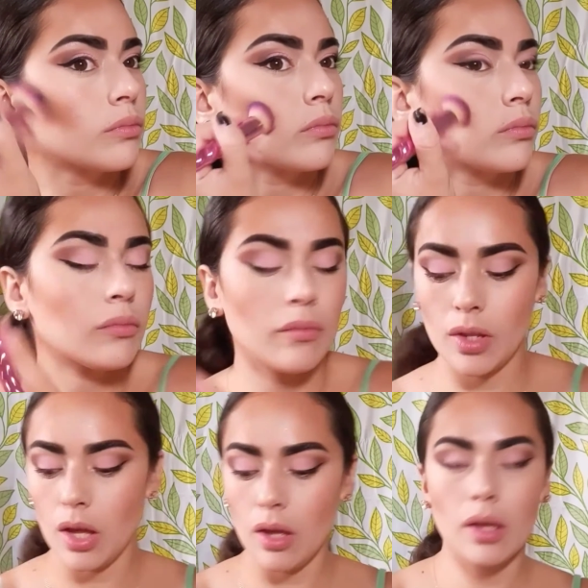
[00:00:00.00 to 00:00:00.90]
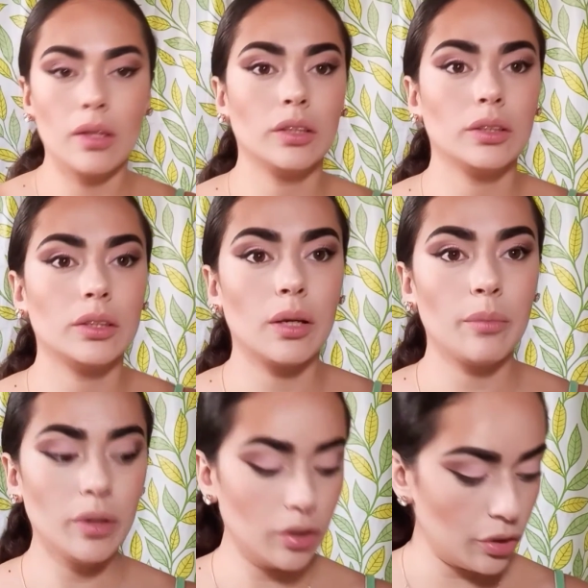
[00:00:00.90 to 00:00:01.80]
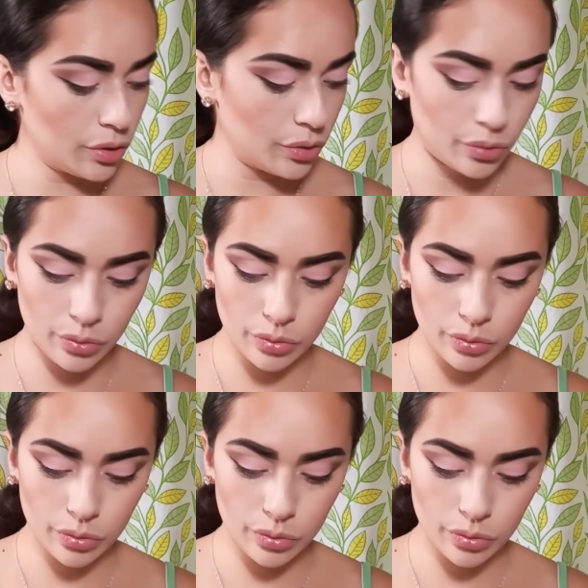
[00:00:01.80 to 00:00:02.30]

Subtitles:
Okay, and then some on the nose.